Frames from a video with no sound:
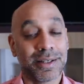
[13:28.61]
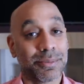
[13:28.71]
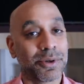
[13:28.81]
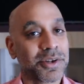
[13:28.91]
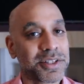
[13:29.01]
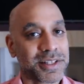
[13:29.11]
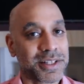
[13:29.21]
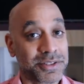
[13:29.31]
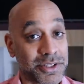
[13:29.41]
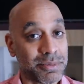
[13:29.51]
I'm not going to
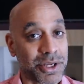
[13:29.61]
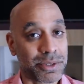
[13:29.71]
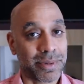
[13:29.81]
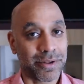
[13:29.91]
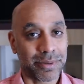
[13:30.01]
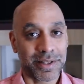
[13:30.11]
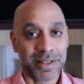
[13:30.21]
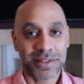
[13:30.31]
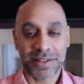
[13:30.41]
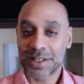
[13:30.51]
say too much about them at
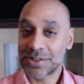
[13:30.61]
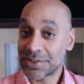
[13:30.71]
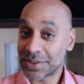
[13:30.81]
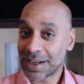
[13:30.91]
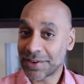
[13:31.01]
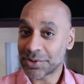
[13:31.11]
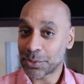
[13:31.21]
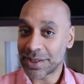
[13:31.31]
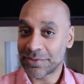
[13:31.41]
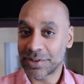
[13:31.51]
this stage because you're going to have to
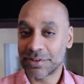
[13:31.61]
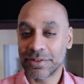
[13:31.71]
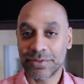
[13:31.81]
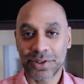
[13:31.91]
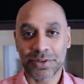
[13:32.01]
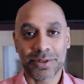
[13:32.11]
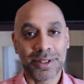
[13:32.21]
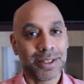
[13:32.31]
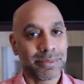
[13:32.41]
wait for the review,